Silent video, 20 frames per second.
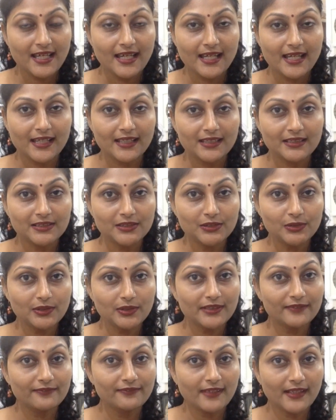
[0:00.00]
and you
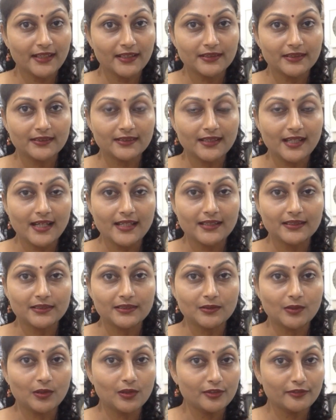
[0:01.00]
can find that
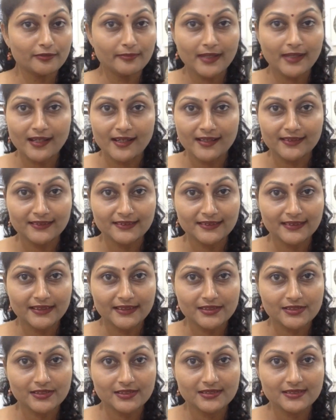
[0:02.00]
in all of my art
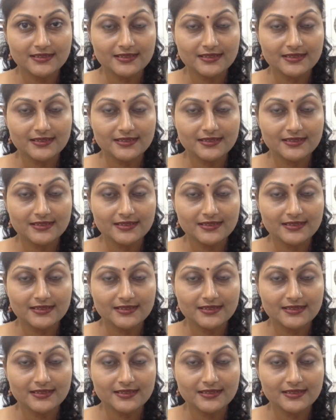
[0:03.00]
collection.